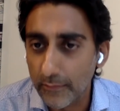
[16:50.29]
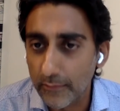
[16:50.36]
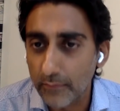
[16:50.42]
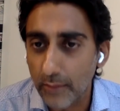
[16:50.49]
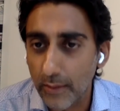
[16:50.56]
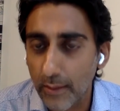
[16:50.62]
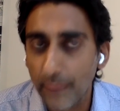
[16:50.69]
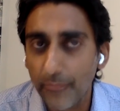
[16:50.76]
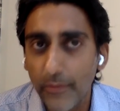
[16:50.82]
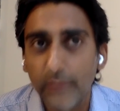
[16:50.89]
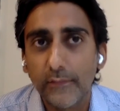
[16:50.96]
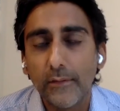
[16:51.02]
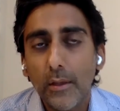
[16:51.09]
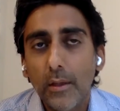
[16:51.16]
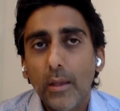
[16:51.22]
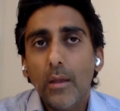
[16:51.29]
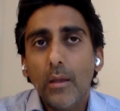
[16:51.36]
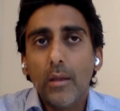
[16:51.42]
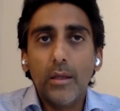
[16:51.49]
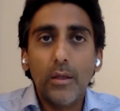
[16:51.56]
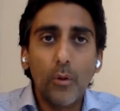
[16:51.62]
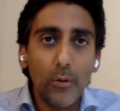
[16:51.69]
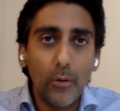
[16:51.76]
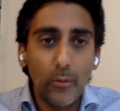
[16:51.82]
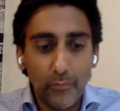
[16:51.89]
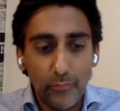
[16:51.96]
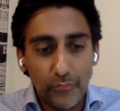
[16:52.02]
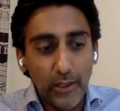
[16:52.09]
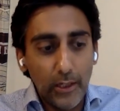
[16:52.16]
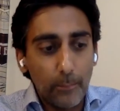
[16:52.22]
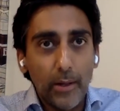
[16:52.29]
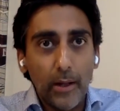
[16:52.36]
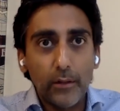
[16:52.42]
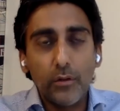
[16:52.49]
And this, think about the